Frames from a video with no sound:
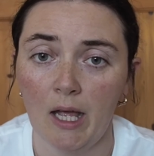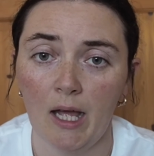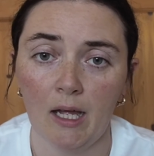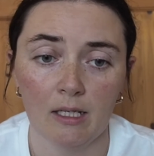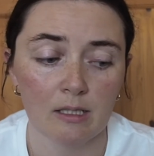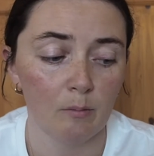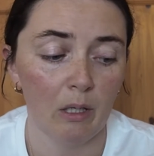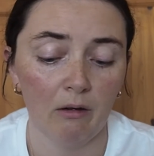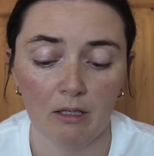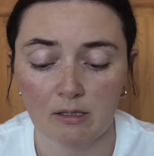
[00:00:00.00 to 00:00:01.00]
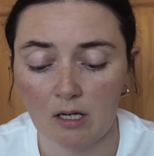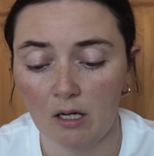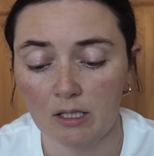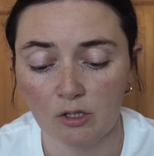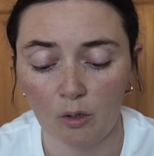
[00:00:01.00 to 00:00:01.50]
and period
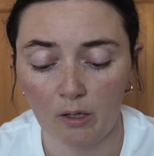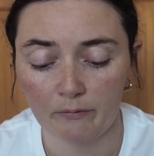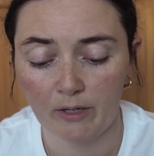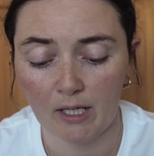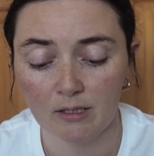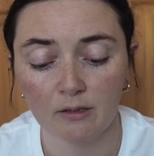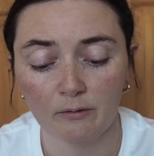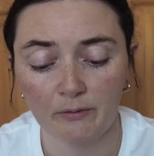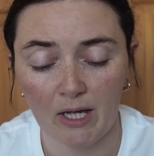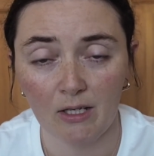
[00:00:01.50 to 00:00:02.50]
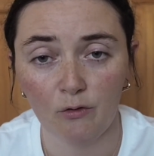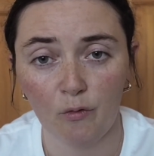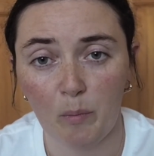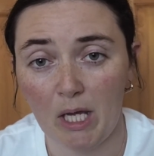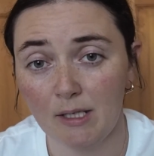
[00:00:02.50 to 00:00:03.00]
started. So I've had 5
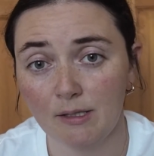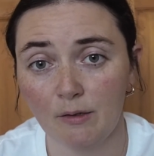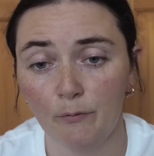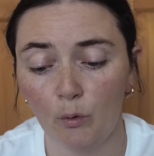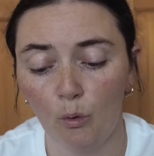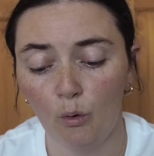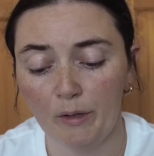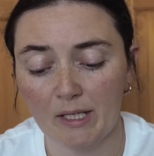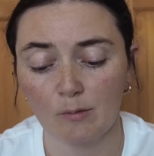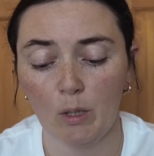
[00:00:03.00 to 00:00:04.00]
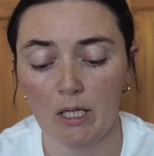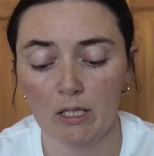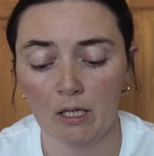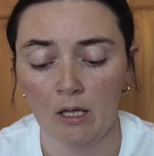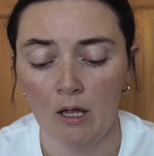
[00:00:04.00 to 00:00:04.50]
pits for this week.